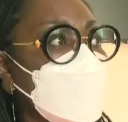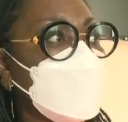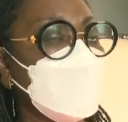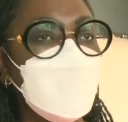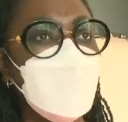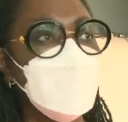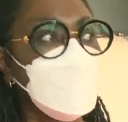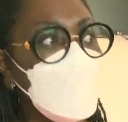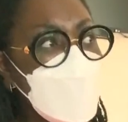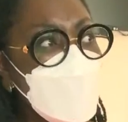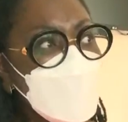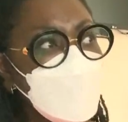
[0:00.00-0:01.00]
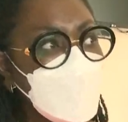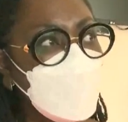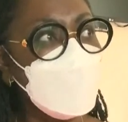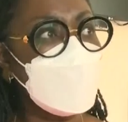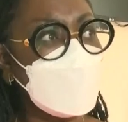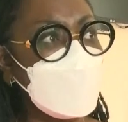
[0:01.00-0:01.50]
it. So our
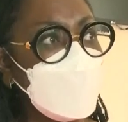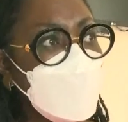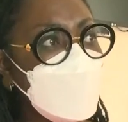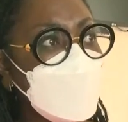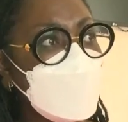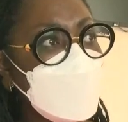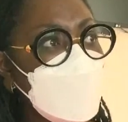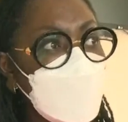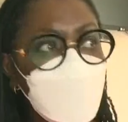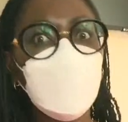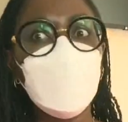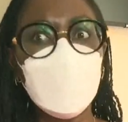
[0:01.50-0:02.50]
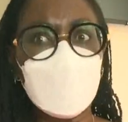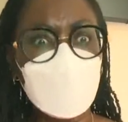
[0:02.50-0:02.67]
job as a committee is to